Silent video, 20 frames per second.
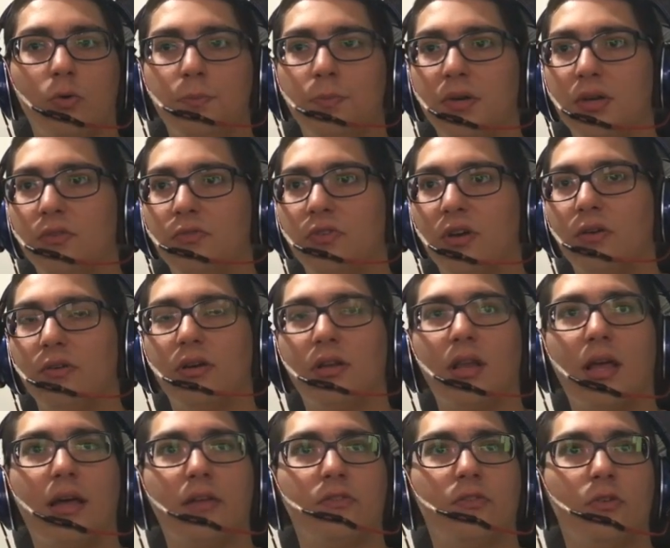would be very
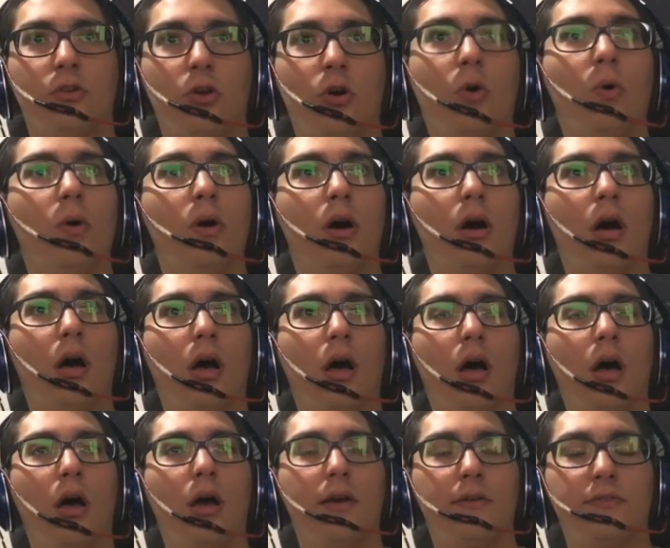glad to know
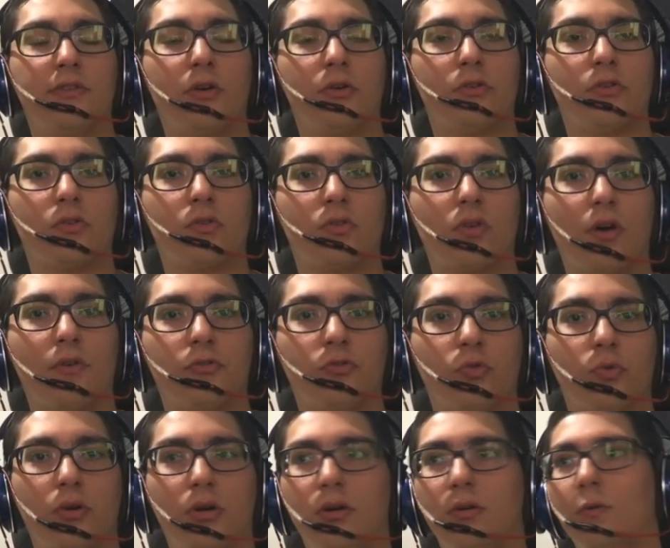uh, if there is a
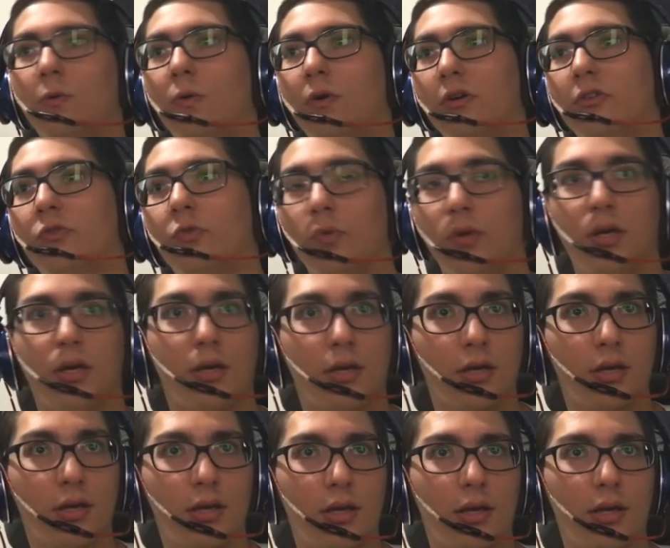software or a tweak